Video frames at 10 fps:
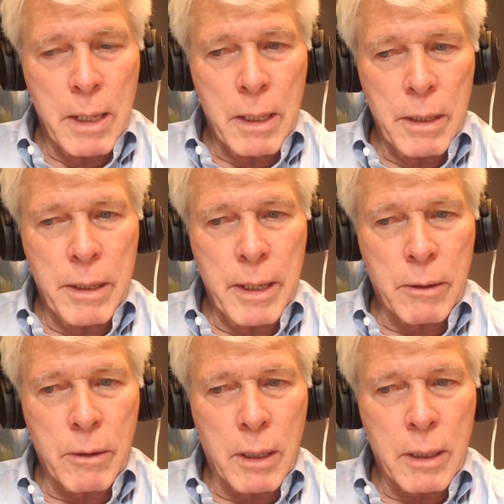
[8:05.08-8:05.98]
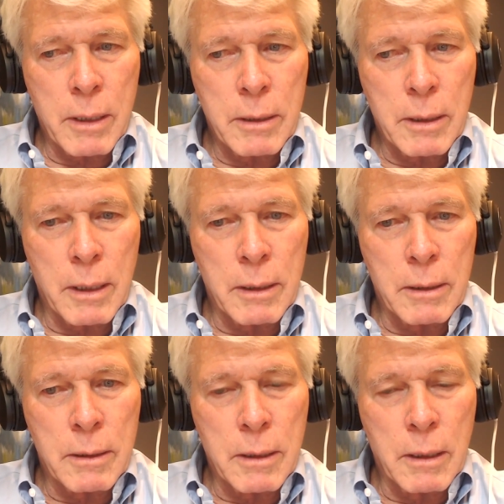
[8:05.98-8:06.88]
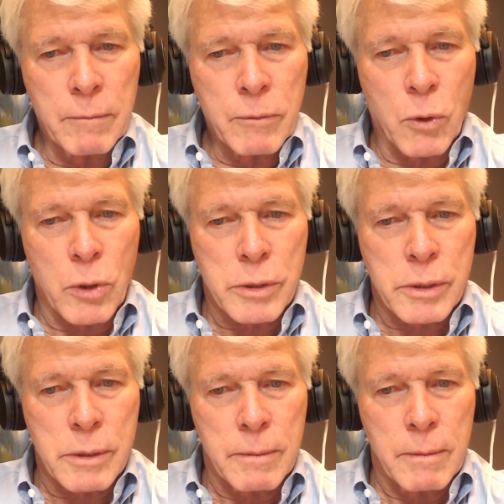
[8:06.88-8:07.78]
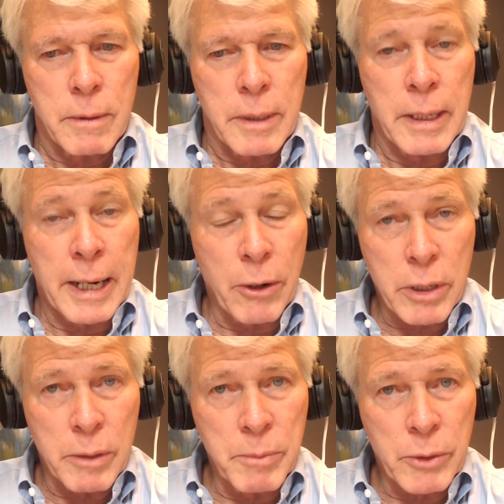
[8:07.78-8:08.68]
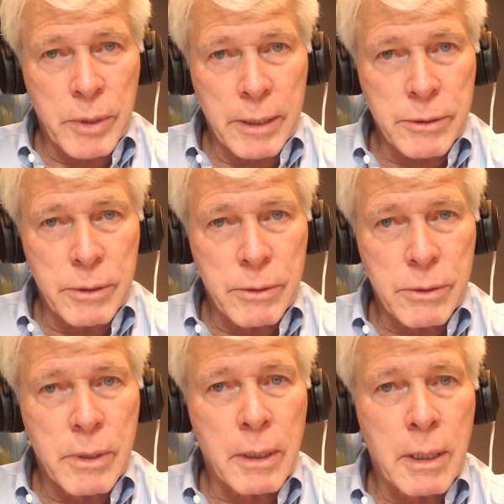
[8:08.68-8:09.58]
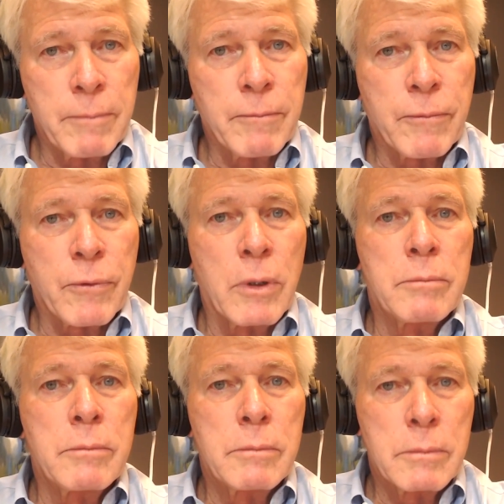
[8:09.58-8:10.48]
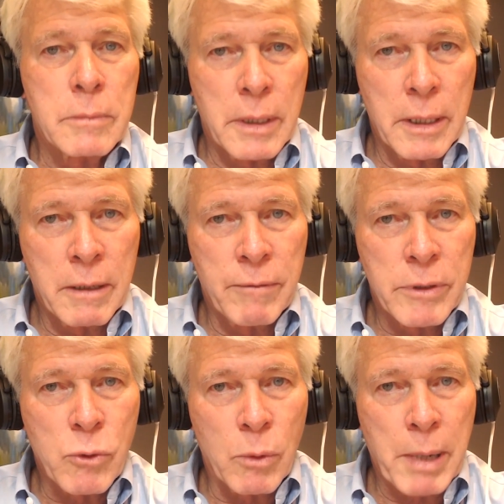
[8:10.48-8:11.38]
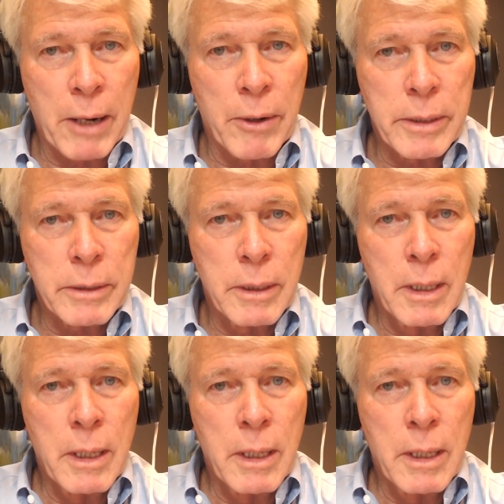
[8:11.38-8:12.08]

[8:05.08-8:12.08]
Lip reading: There are, of course, inherited mutations that come from the individual parent.